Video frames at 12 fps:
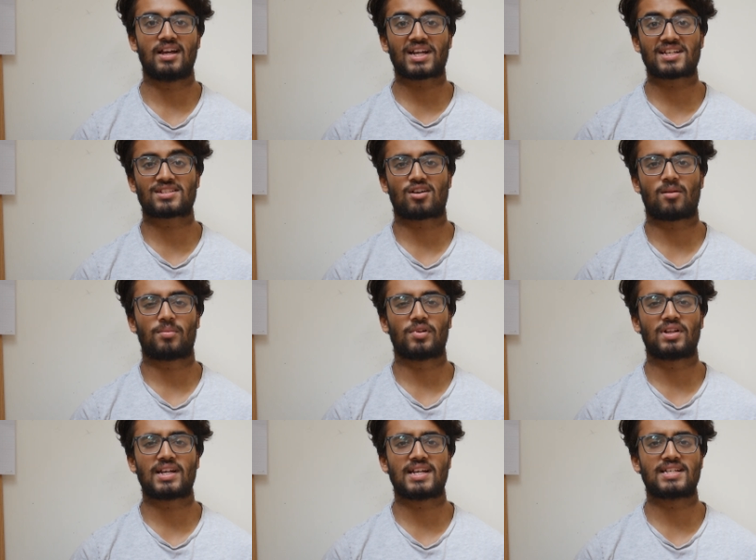A quick
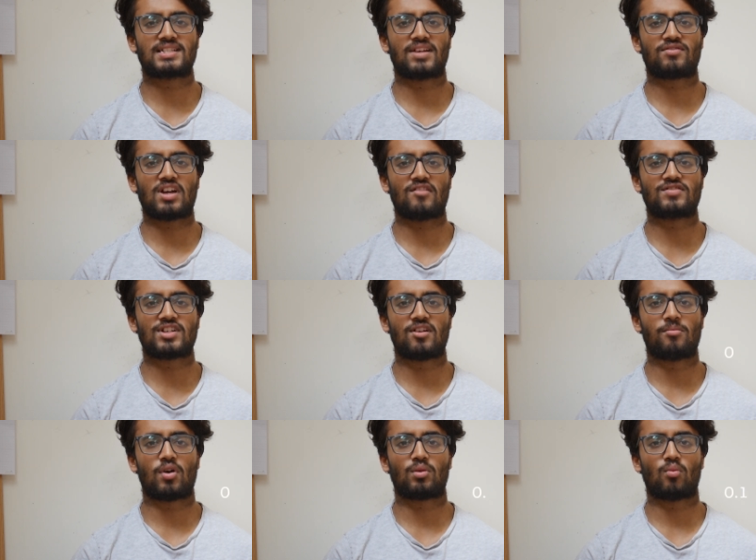example is if you have
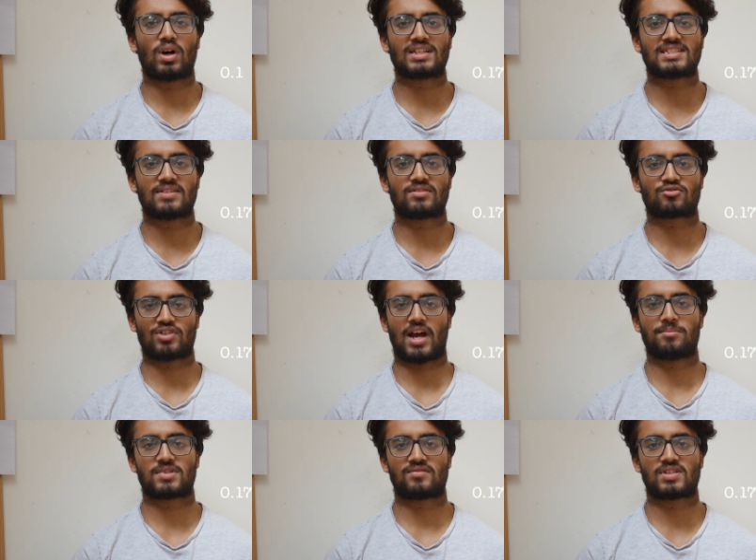0.17
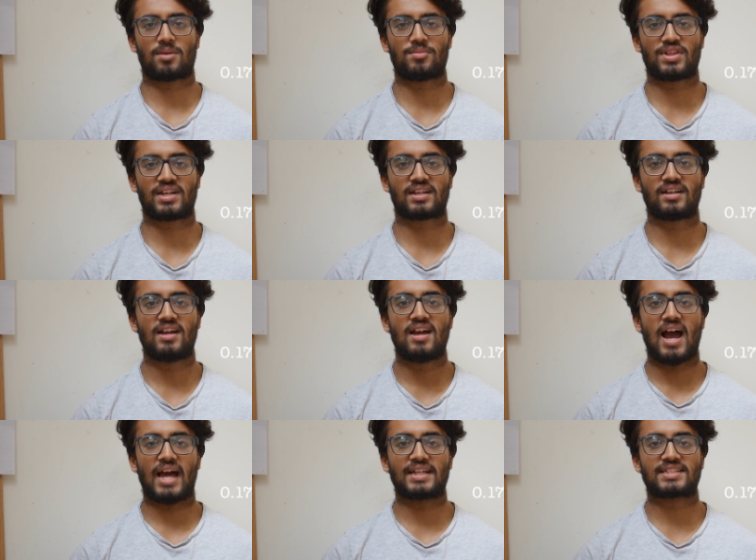grams of something
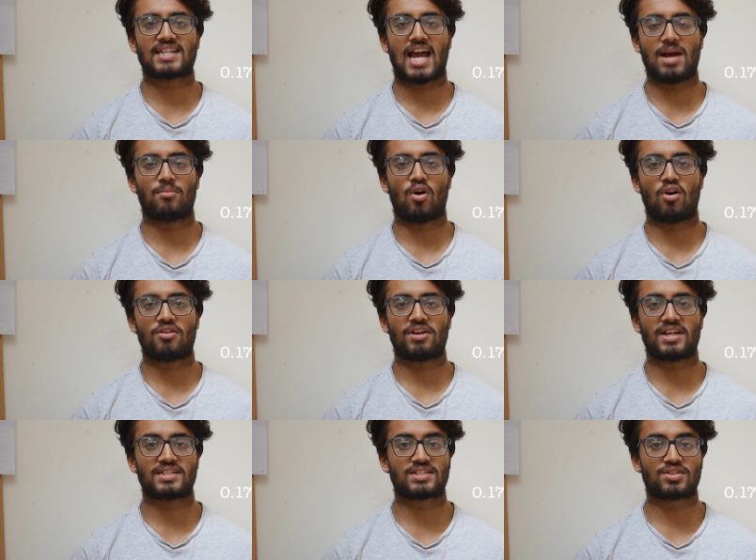and its MR
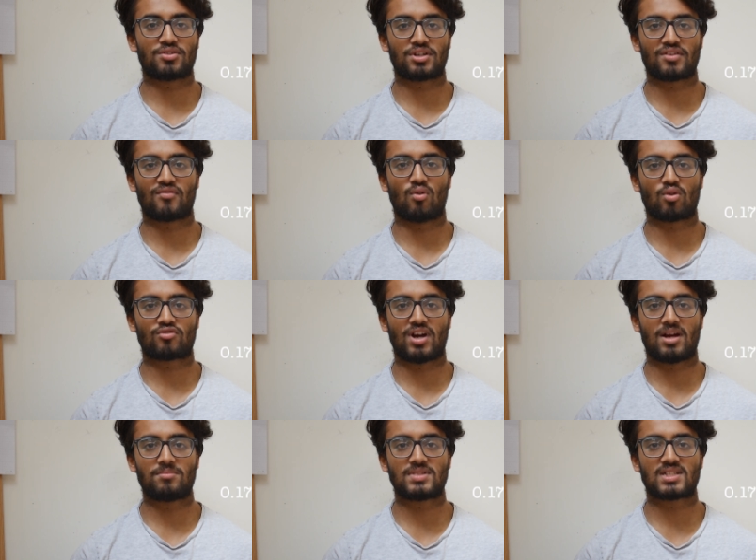is 34
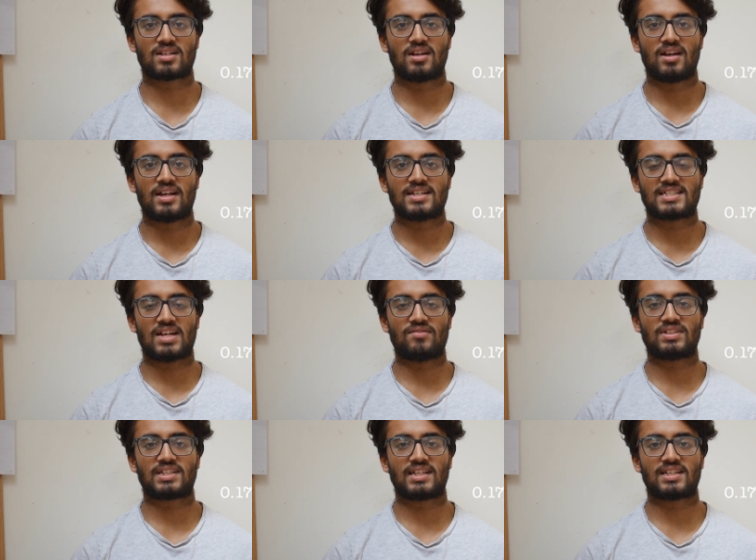grams,
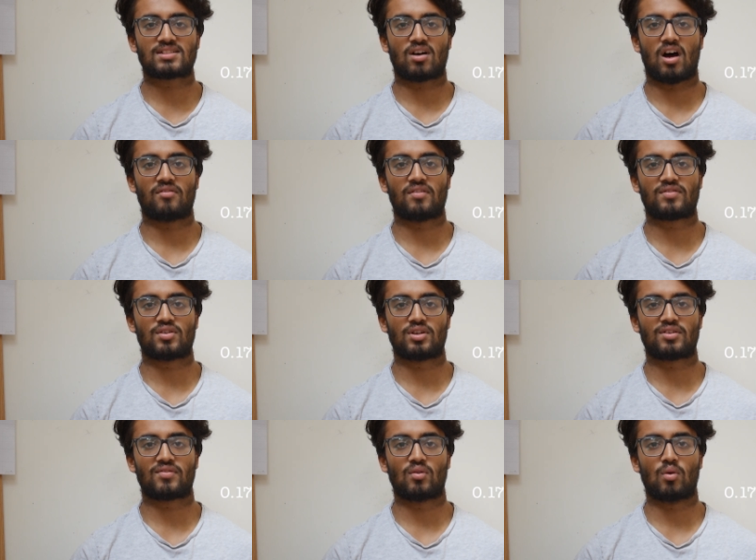17 is half of
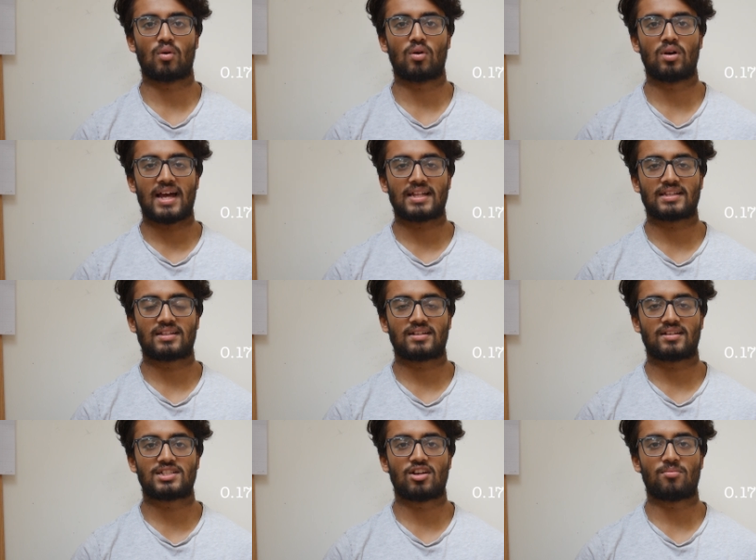34 and
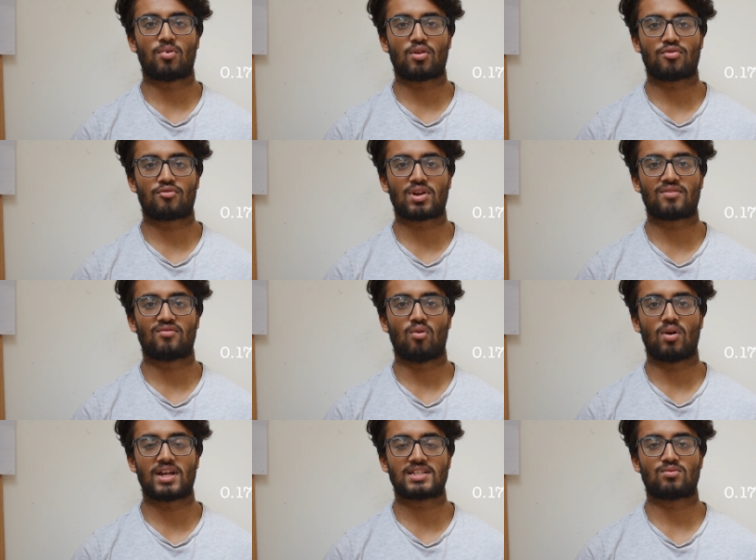
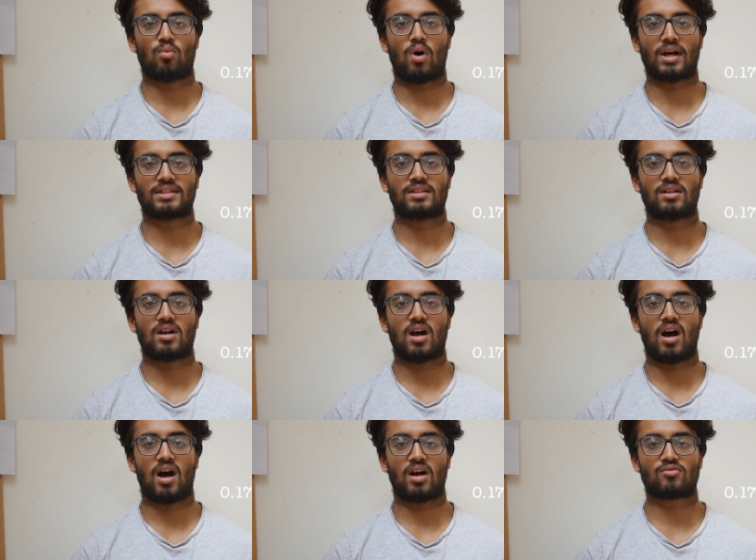0.34 is 1
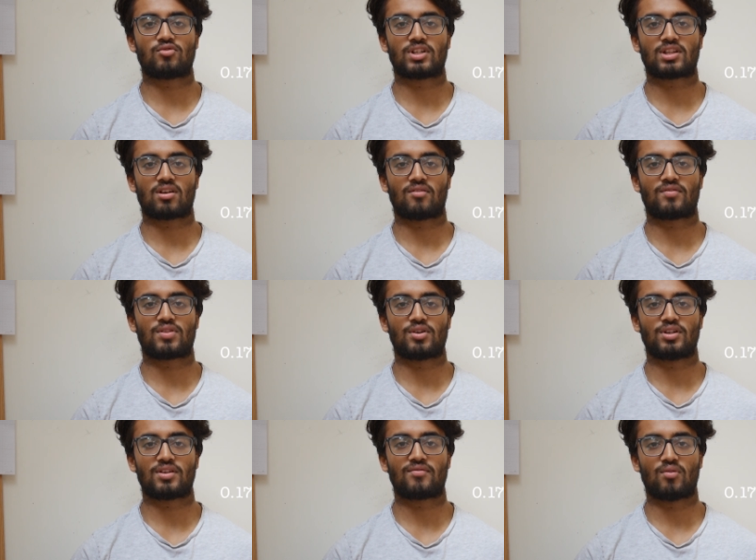a hundredth of
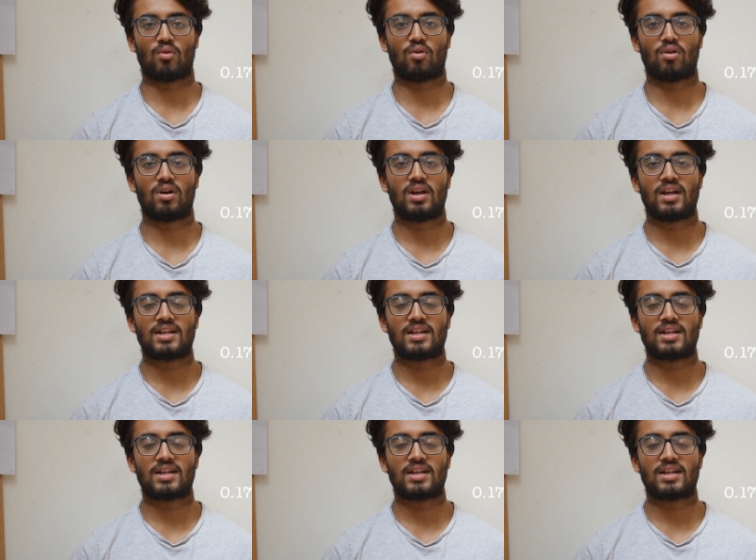34